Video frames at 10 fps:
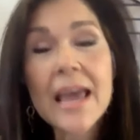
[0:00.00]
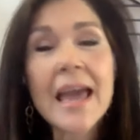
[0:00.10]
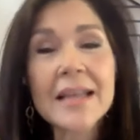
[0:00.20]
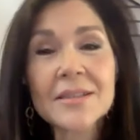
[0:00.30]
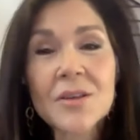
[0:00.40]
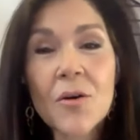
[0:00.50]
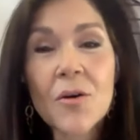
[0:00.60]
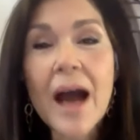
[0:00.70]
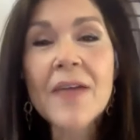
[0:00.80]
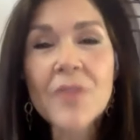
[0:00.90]
And so
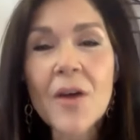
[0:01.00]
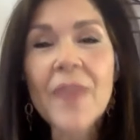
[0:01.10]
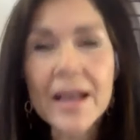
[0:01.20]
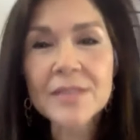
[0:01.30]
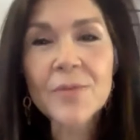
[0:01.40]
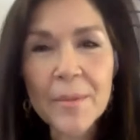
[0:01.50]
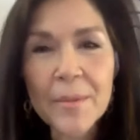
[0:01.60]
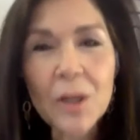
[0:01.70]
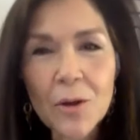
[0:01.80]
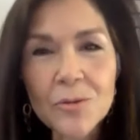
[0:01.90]
I thought that's what I'm
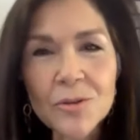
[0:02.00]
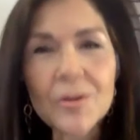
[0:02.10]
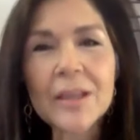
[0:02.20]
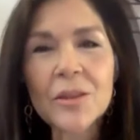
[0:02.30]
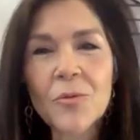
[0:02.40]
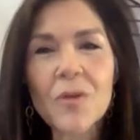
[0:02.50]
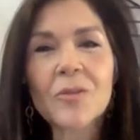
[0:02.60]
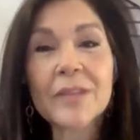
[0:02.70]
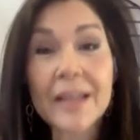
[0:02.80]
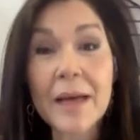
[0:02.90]
going to go do in the
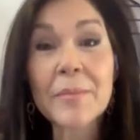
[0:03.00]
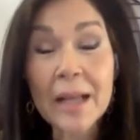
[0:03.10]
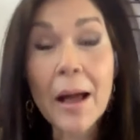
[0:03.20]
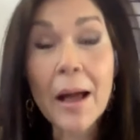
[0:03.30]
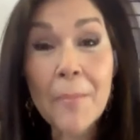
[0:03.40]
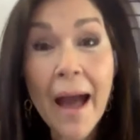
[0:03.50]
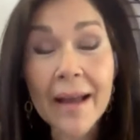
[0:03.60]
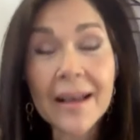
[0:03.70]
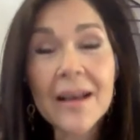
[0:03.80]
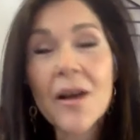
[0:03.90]
world and I'm going to come back.